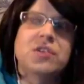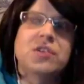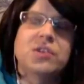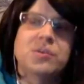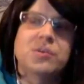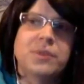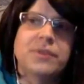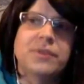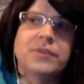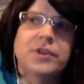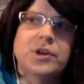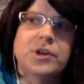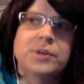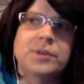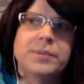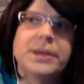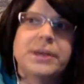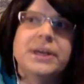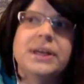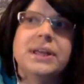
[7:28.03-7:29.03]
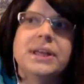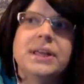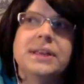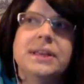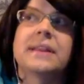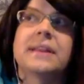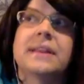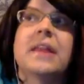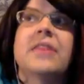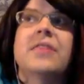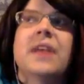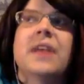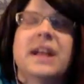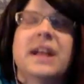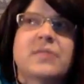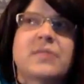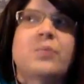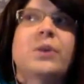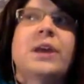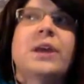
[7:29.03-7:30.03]
a river, because
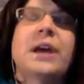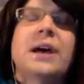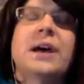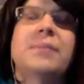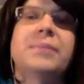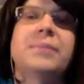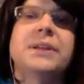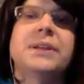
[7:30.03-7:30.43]
that's what happened.